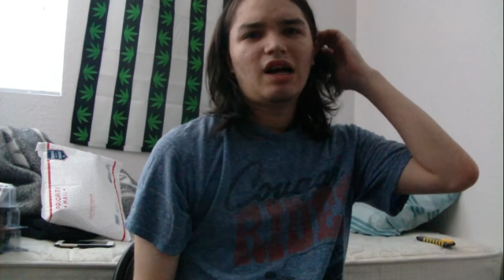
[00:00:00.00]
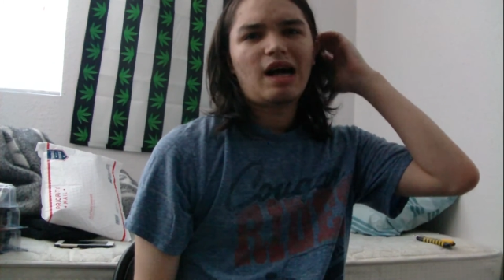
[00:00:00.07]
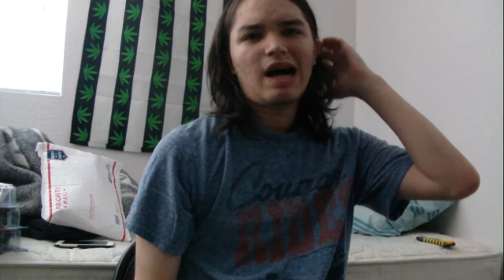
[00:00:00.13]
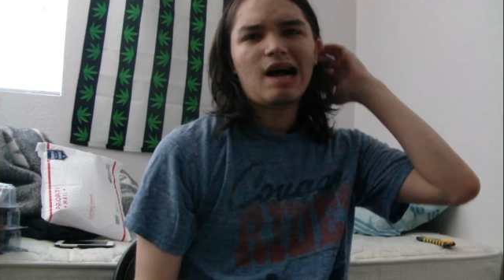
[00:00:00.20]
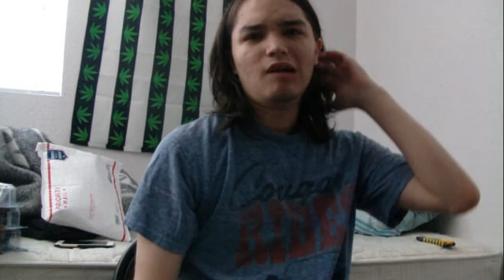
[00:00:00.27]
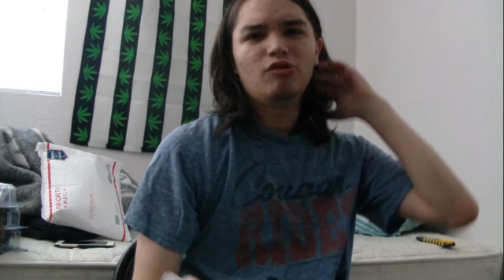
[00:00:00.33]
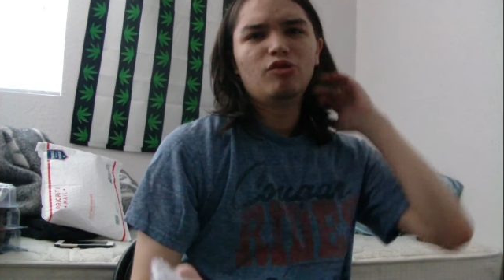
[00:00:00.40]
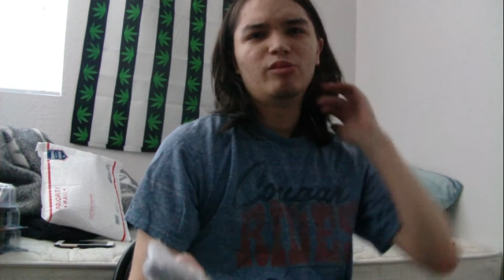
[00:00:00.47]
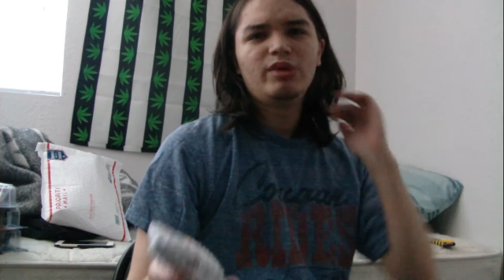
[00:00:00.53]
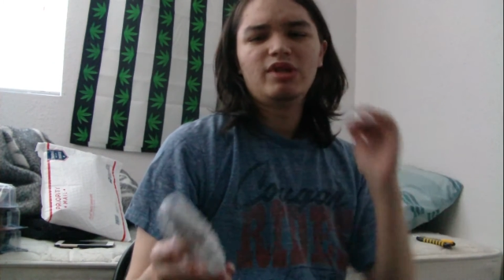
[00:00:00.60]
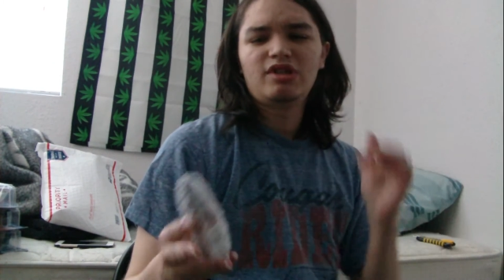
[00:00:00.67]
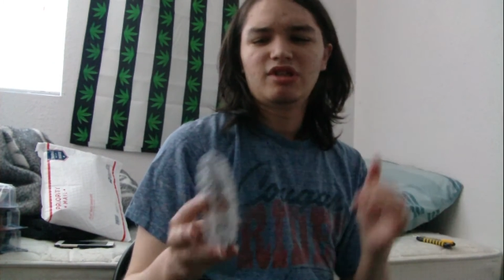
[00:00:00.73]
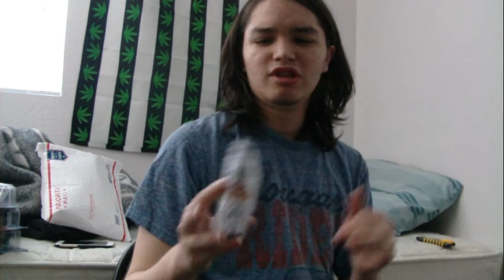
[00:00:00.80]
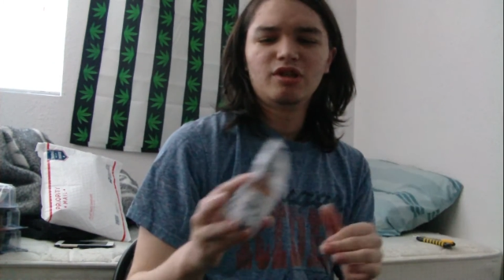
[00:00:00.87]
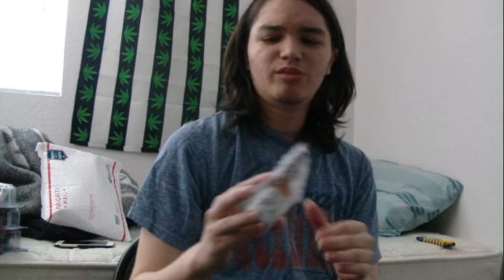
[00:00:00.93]
I will be
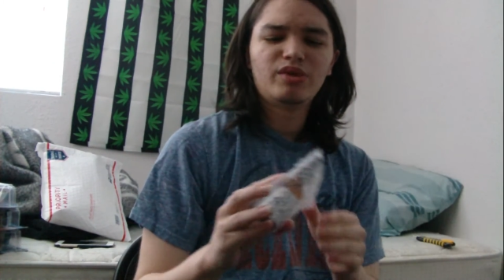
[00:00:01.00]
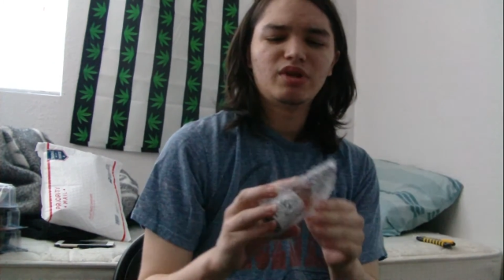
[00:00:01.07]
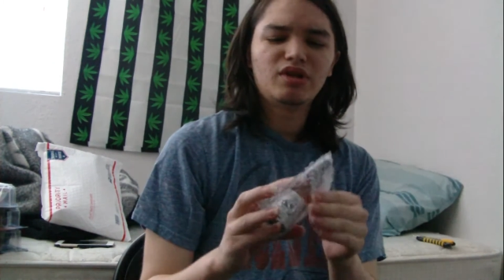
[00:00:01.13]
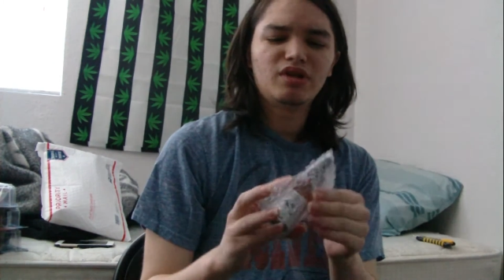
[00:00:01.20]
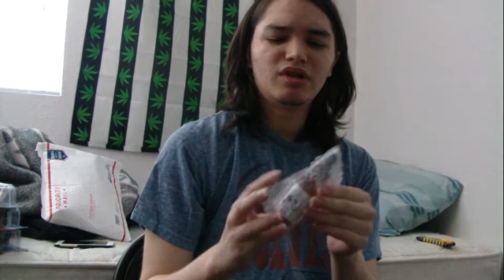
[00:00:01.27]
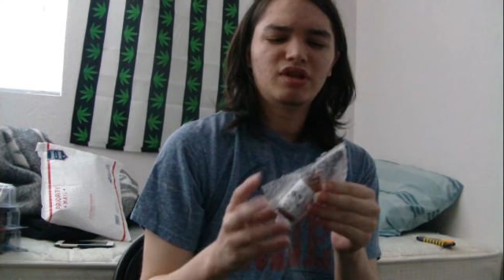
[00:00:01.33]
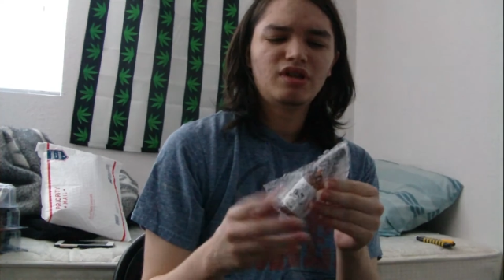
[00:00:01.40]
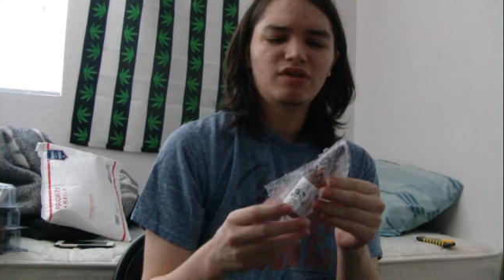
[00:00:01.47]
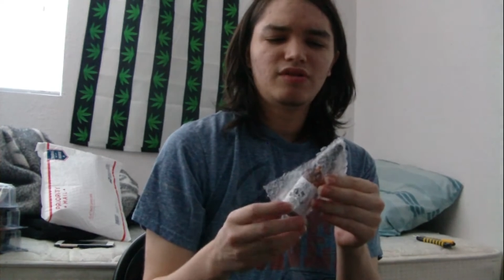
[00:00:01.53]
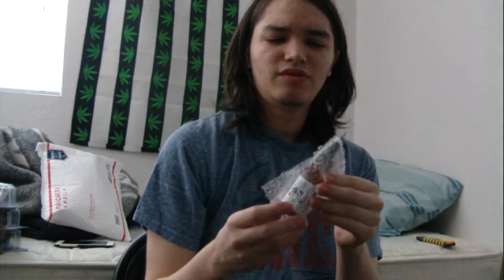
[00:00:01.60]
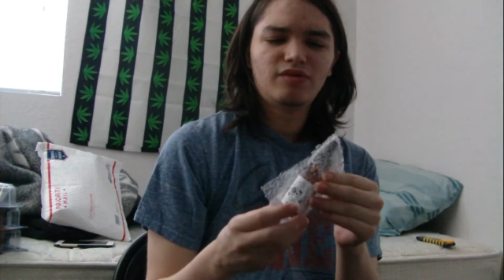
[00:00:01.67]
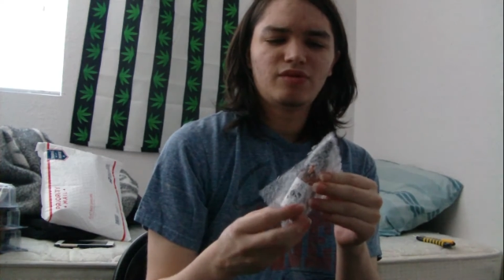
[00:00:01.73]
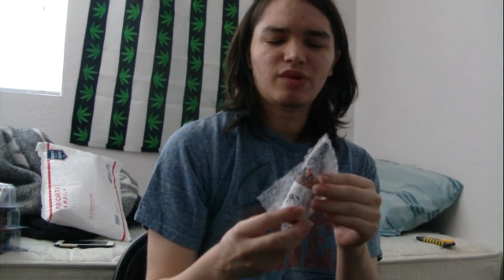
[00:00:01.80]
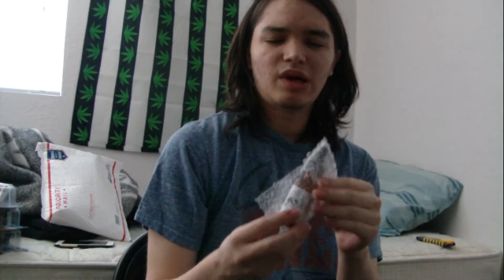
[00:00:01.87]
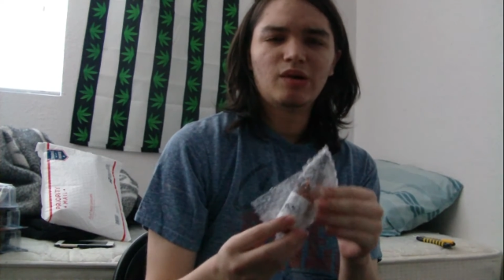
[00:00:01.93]
sleeping good.
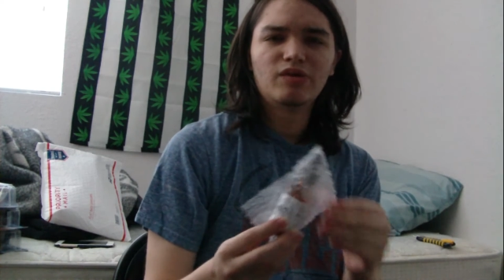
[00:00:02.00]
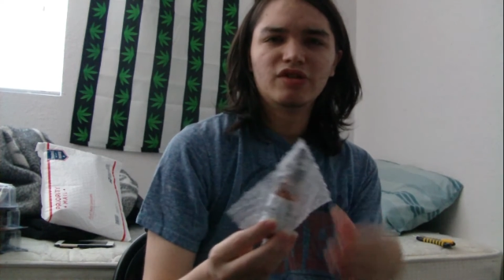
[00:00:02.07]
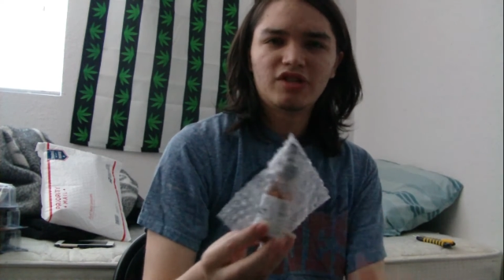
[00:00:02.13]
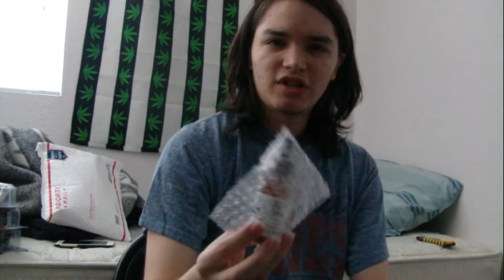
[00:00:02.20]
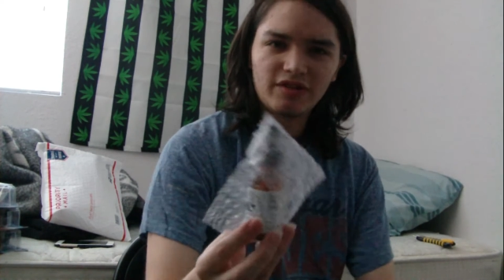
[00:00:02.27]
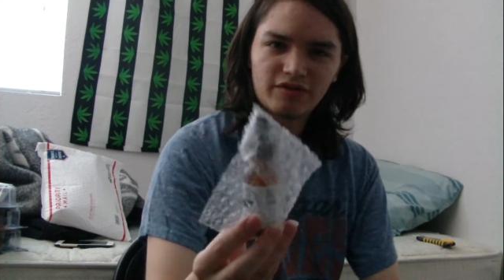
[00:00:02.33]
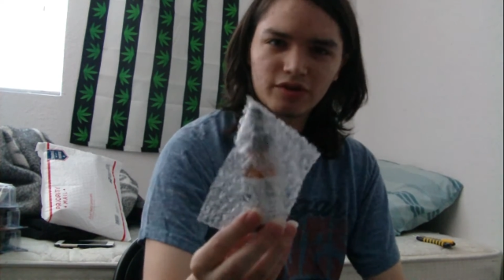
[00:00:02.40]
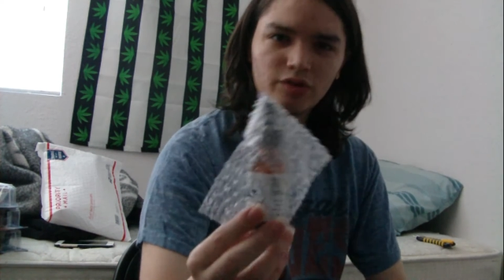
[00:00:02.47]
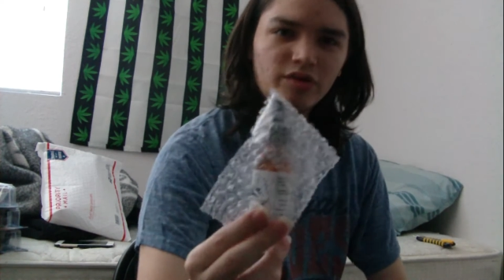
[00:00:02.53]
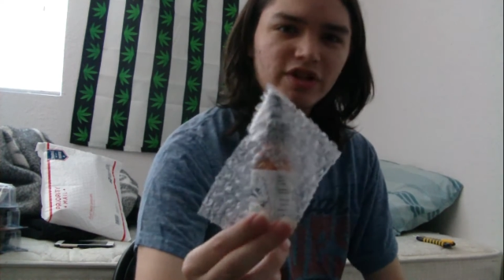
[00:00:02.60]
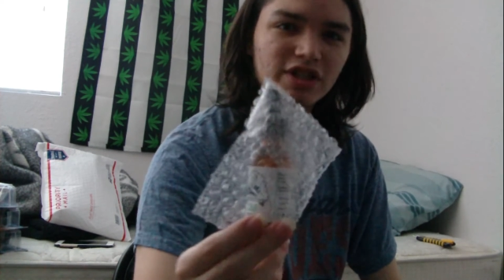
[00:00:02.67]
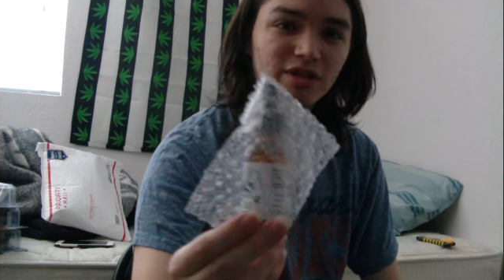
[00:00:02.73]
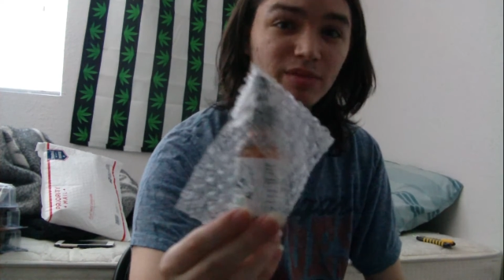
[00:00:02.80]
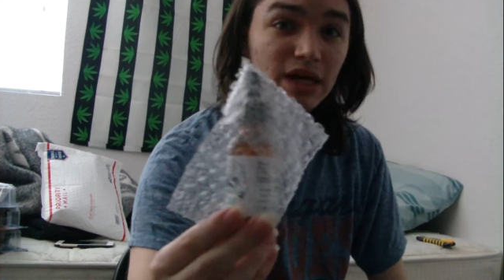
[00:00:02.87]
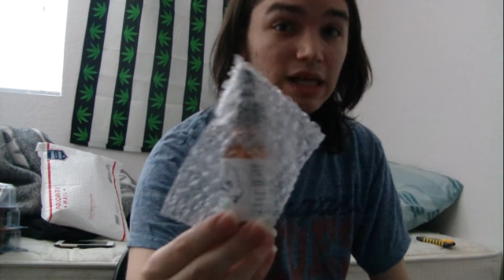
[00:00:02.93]
I wouldn't say for the
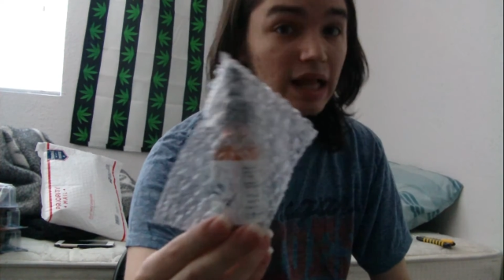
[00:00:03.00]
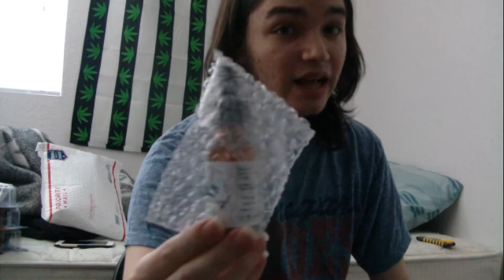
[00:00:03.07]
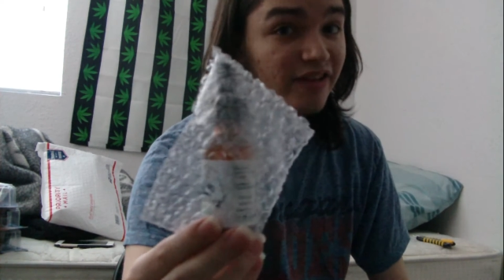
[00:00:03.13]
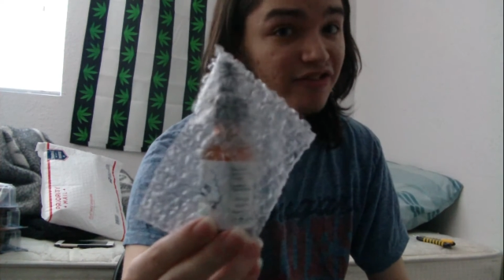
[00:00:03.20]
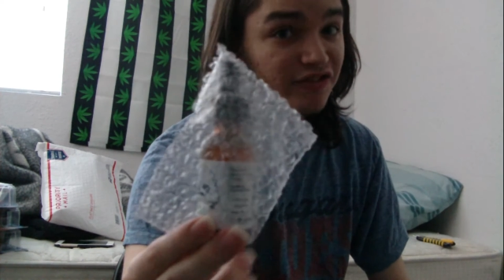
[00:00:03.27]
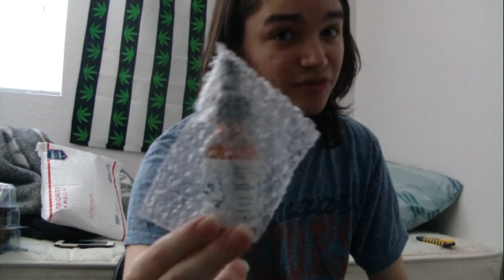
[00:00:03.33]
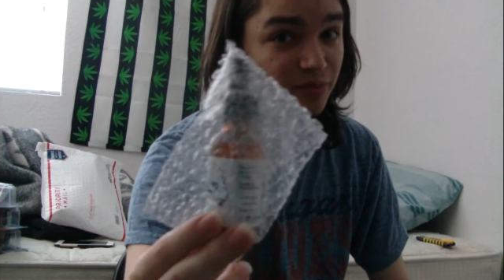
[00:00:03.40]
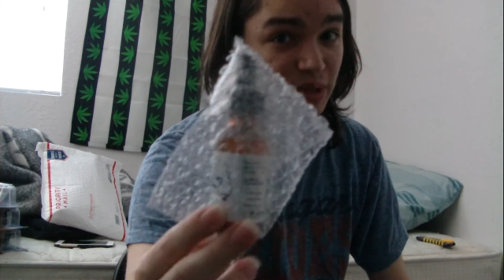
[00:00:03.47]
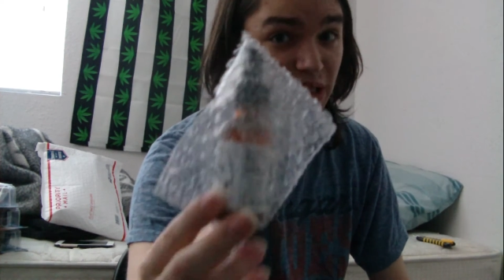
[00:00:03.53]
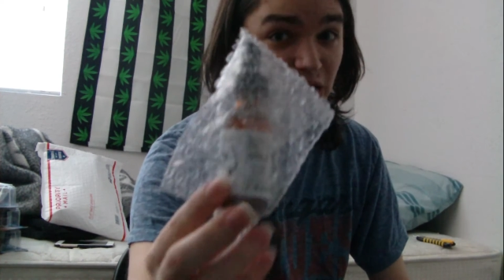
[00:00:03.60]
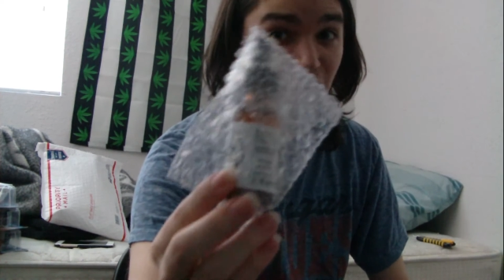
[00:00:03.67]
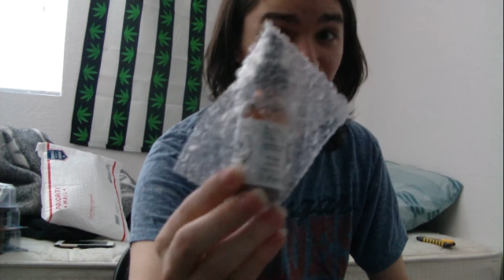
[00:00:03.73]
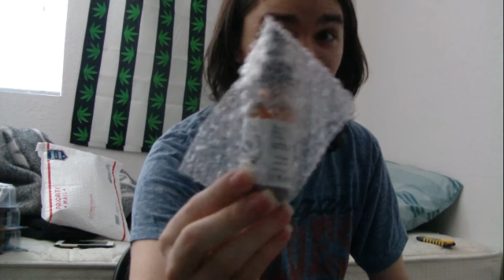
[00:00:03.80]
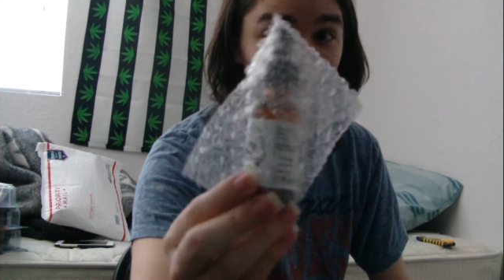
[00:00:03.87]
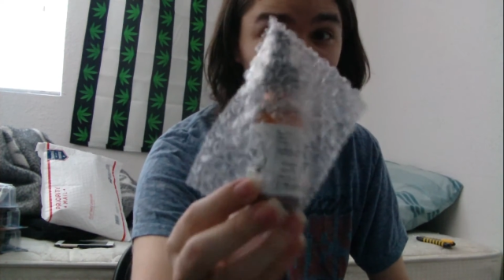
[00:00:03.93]
rest of my life, but
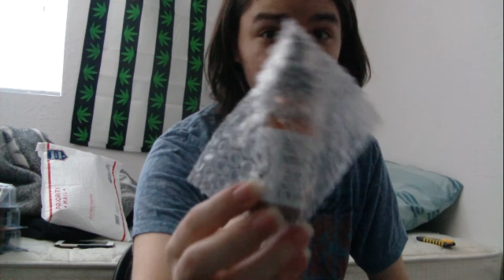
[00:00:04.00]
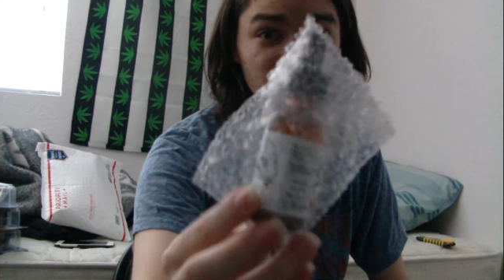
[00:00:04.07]
I'll be